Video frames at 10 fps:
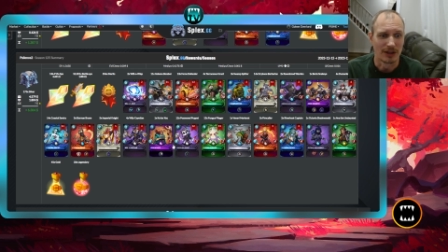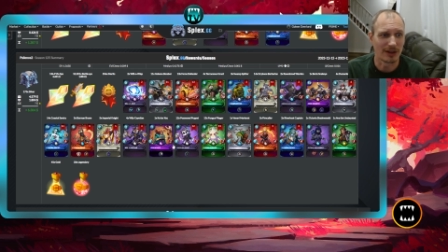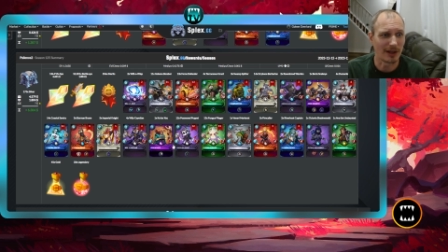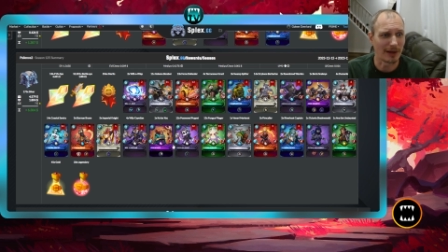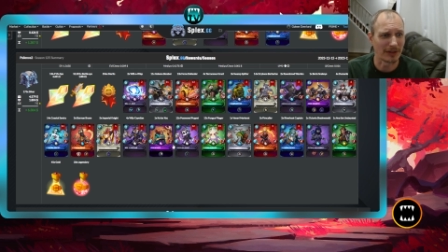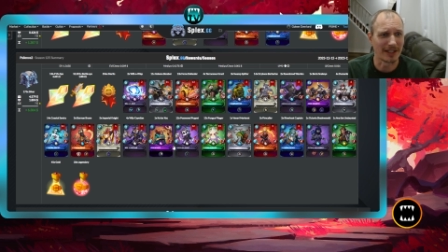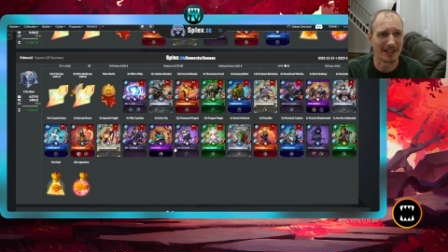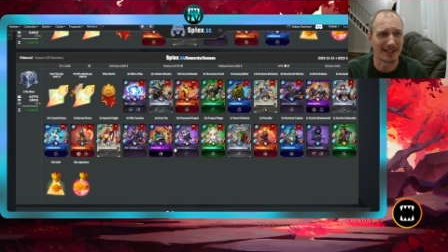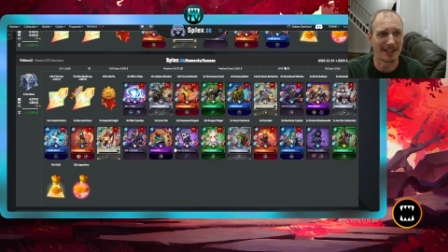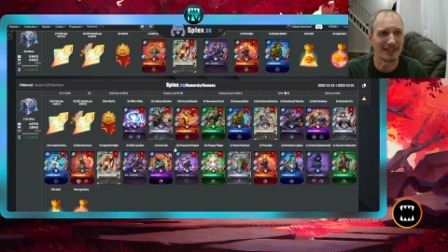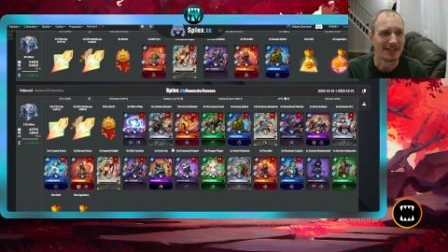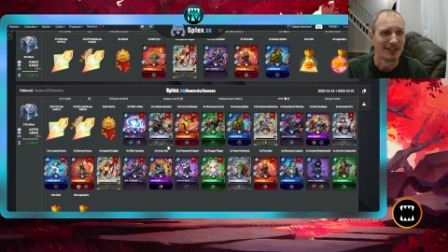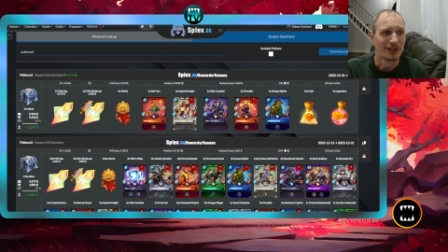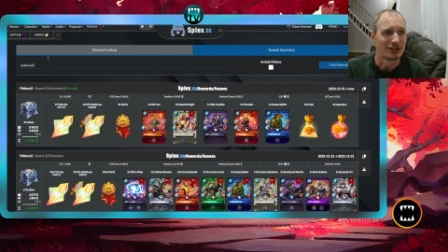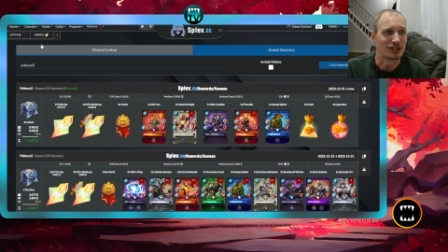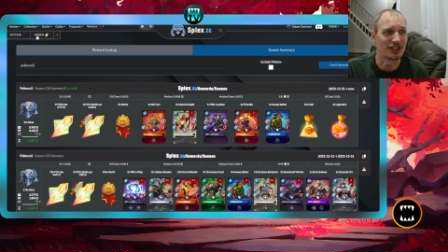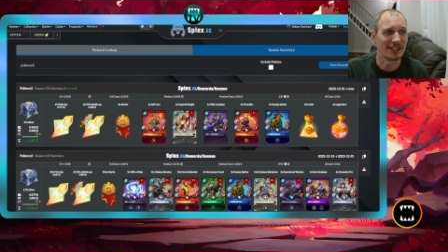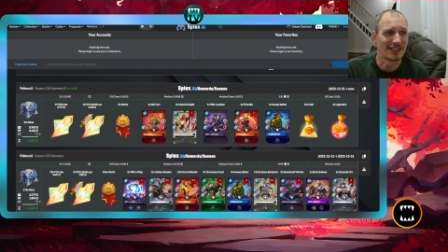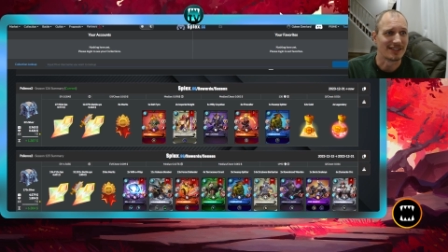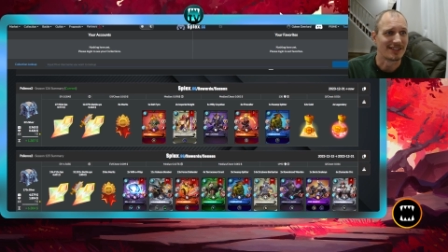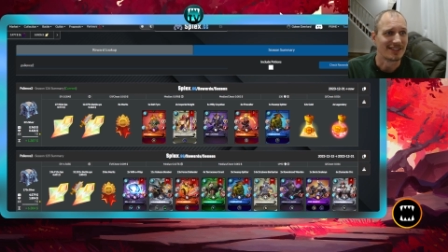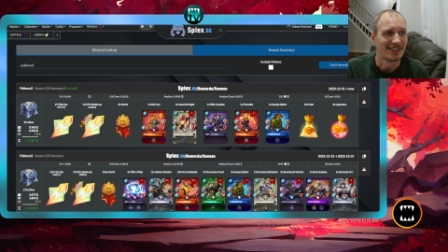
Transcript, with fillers: Loving it. Jeez.